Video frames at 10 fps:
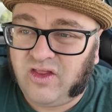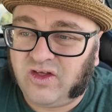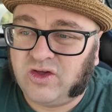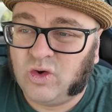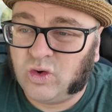
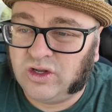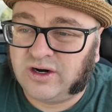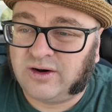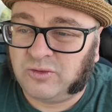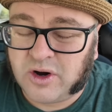the
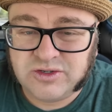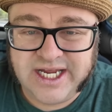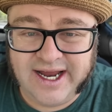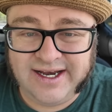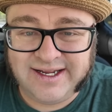cooler
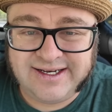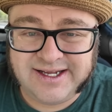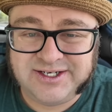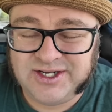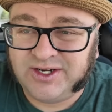
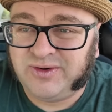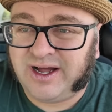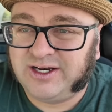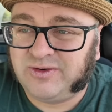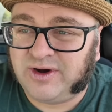rotated to,
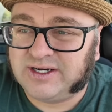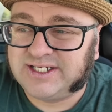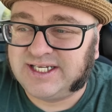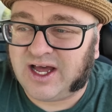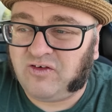uh, to where
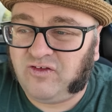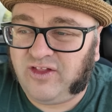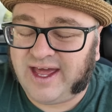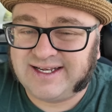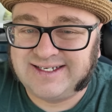it's stuff
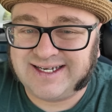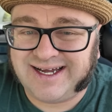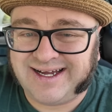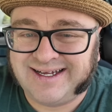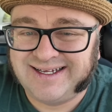that,
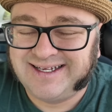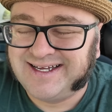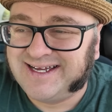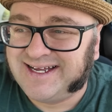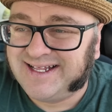uh,
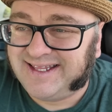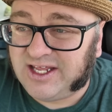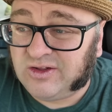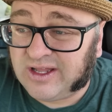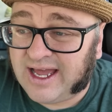
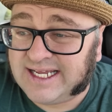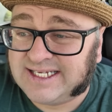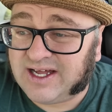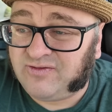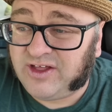that you like,
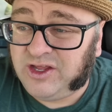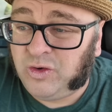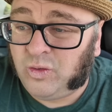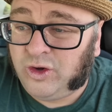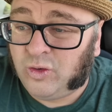stuff that
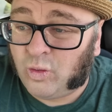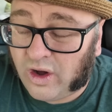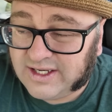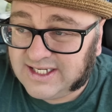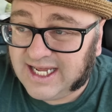you, you
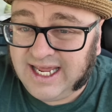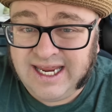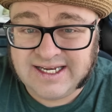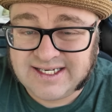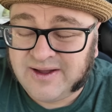want to
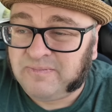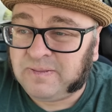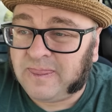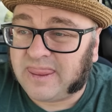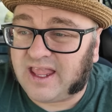eat.
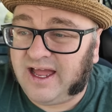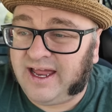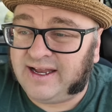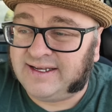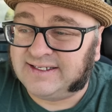
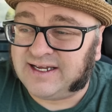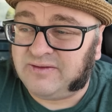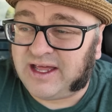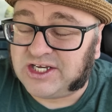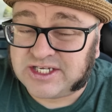And
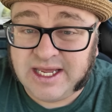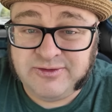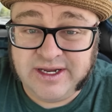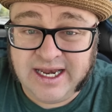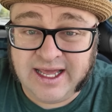um, that just
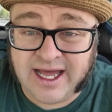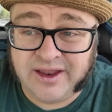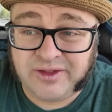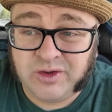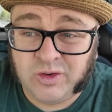keeps you eating
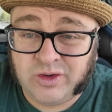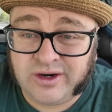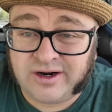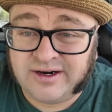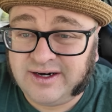out of the
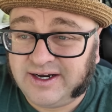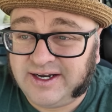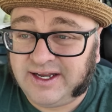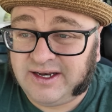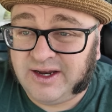cooler.
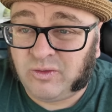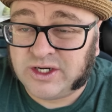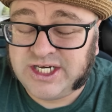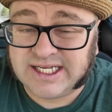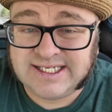And, and
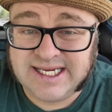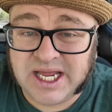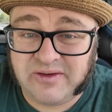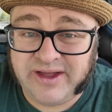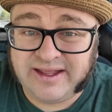once you get
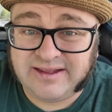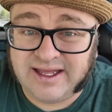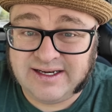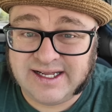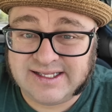sick of it,
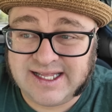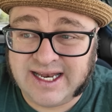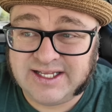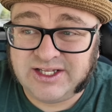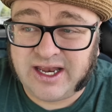then,
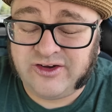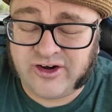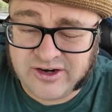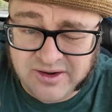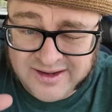then, then you
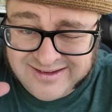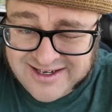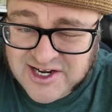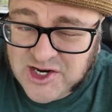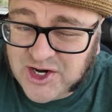start to,
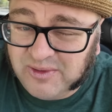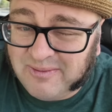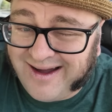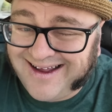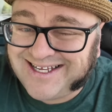your
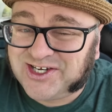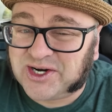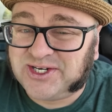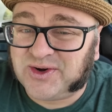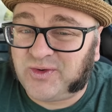mind
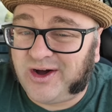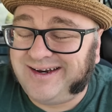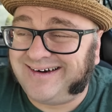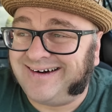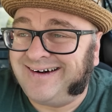starts to
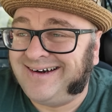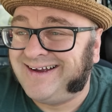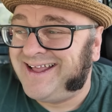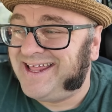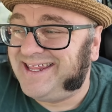wonder
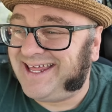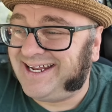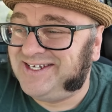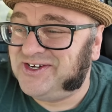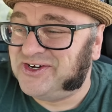
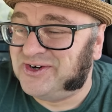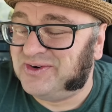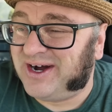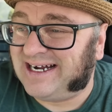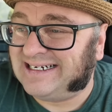that
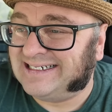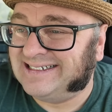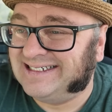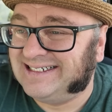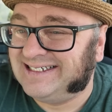to, uh,
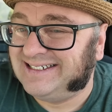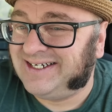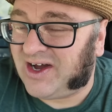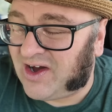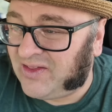
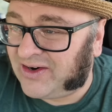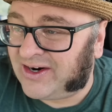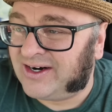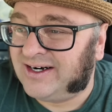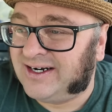to
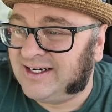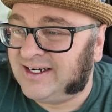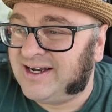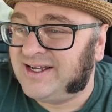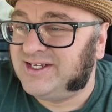other
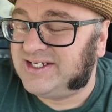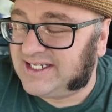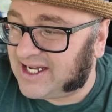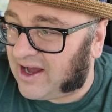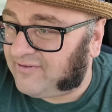
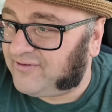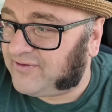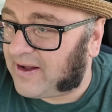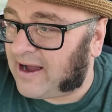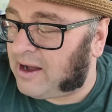
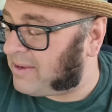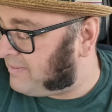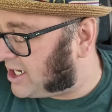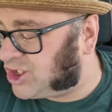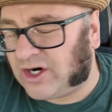stuff. Um,
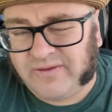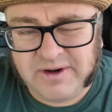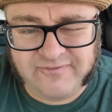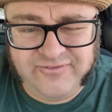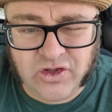I'm not sure if I'm
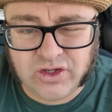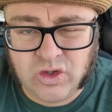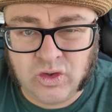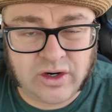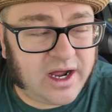going to fill a
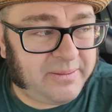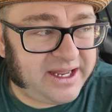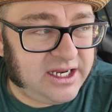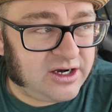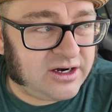cooler up
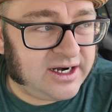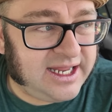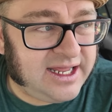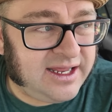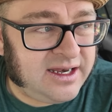here
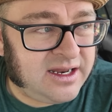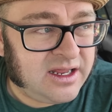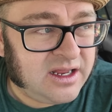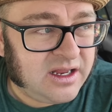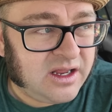in
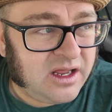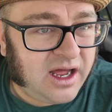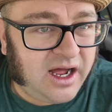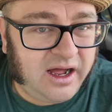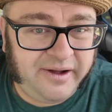
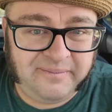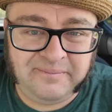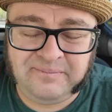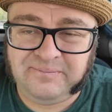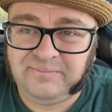
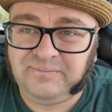um,